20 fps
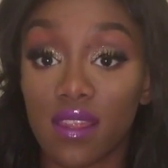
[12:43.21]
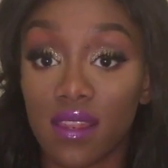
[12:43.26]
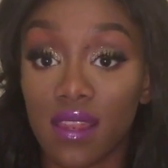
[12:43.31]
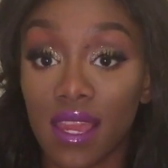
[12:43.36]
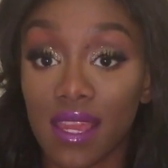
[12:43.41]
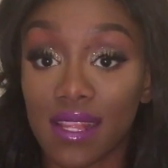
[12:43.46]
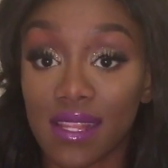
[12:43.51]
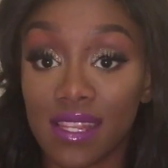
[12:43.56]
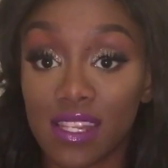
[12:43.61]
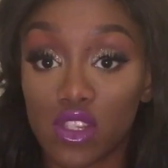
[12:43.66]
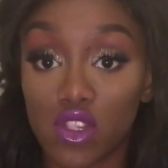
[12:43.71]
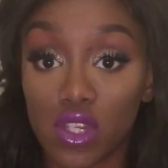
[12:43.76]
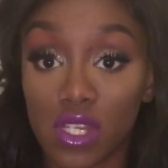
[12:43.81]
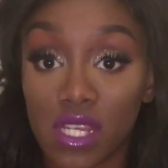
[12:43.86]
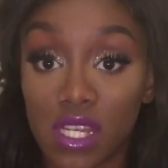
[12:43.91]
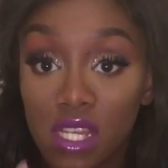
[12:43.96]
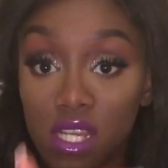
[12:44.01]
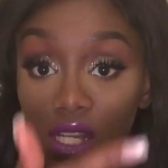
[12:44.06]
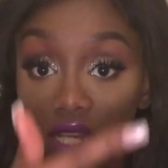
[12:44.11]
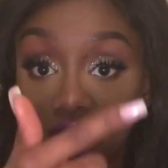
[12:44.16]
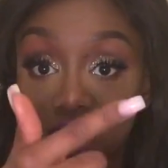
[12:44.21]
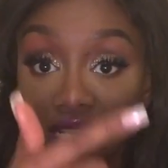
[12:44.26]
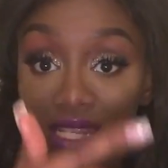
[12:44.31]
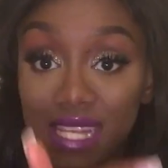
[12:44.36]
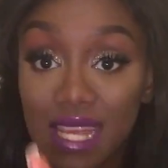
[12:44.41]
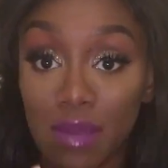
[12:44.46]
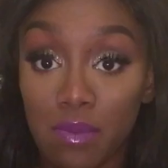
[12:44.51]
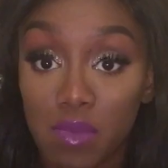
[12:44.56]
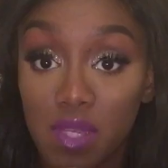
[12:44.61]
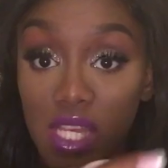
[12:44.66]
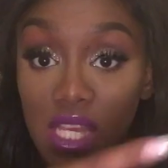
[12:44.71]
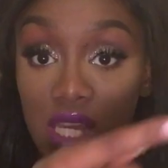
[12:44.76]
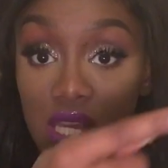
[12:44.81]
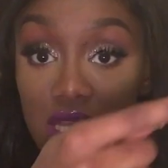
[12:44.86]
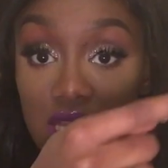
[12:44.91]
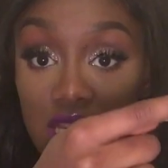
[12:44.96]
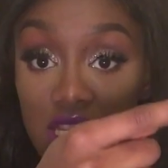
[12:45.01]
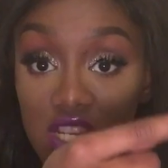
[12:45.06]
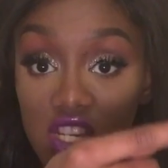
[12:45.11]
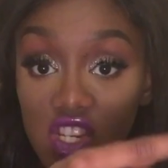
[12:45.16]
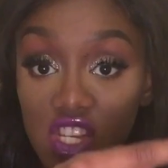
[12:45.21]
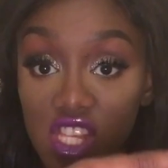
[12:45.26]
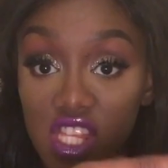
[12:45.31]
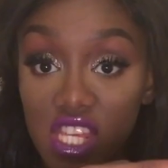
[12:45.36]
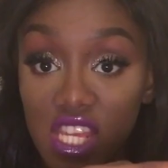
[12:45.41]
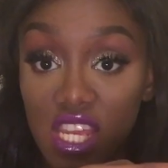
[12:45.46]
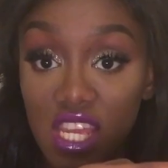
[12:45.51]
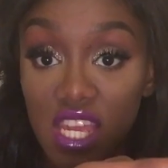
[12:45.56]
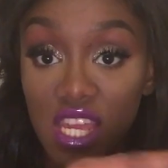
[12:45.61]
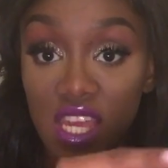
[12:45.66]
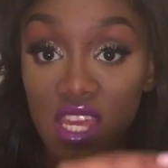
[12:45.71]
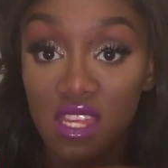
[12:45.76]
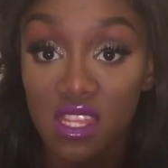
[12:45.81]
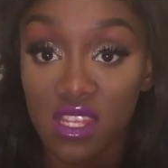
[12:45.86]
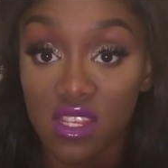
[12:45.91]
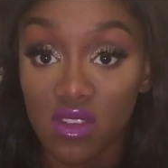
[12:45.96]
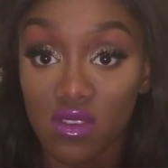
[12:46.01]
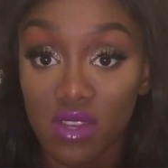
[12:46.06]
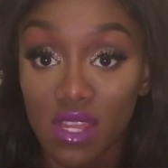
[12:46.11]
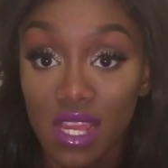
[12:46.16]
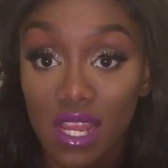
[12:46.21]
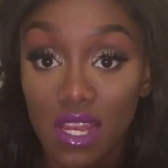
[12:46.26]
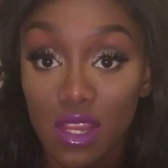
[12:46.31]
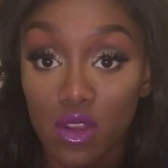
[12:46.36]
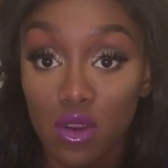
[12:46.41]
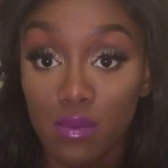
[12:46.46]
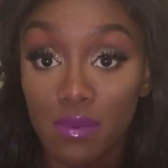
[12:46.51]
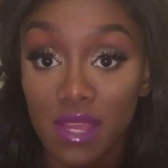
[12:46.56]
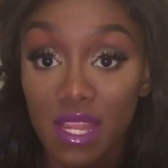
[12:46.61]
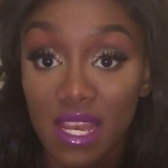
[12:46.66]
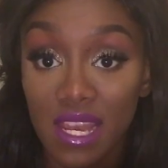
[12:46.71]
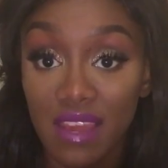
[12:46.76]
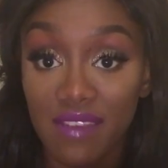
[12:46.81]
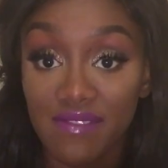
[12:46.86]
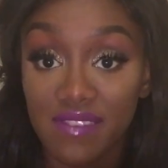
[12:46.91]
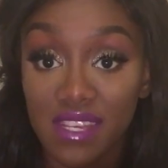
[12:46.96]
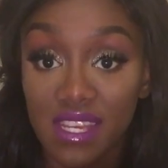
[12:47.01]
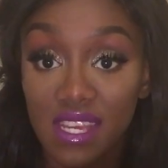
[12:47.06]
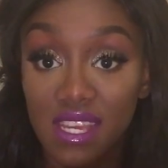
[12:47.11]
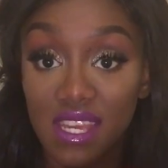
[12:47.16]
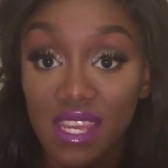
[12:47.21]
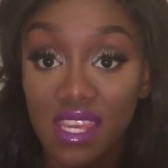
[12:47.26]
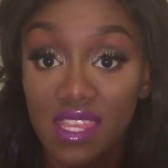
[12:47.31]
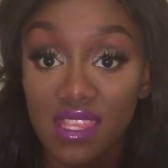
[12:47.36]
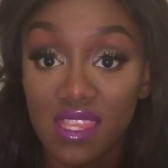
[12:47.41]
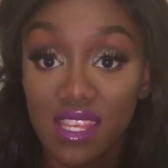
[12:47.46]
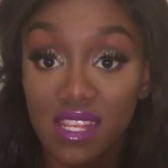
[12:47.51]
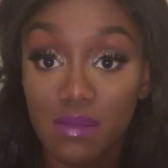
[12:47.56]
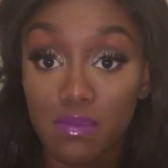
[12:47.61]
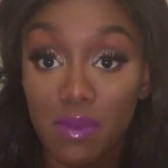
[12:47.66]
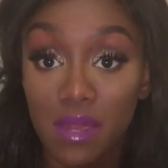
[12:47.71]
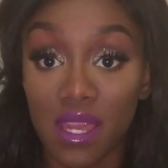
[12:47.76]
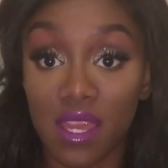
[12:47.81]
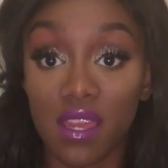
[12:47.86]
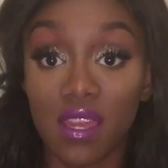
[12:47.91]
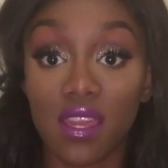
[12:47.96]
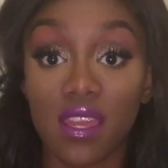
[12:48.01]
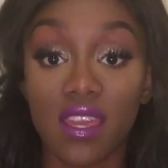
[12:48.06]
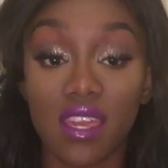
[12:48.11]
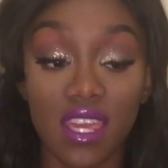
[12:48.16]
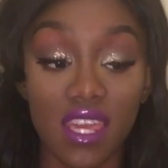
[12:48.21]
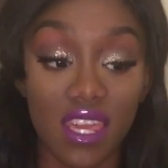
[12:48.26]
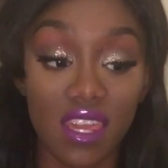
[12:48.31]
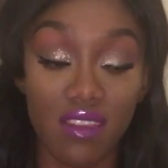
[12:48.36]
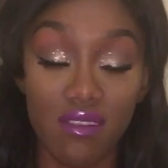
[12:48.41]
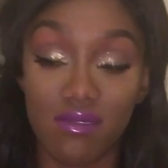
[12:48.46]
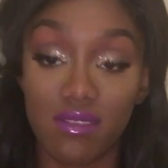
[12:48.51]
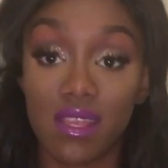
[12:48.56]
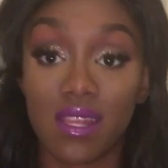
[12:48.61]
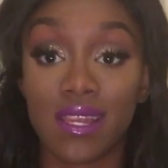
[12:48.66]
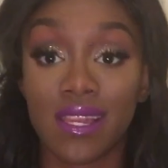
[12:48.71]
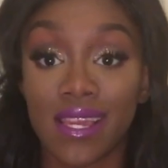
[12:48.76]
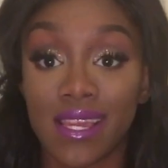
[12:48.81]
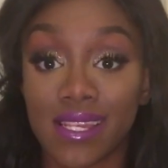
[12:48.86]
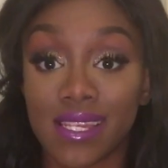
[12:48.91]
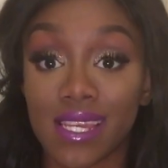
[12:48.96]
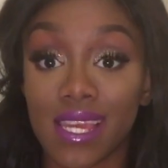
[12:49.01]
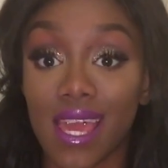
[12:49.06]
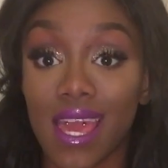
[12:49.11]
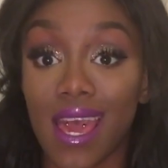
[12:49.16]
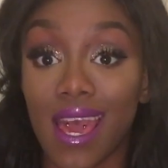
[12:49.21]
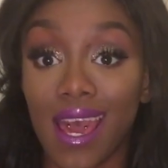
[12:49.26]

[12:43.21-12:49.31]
Like, literally, look, it's empty. There's nothing here. There's only a little bit left in this bit here in the lid.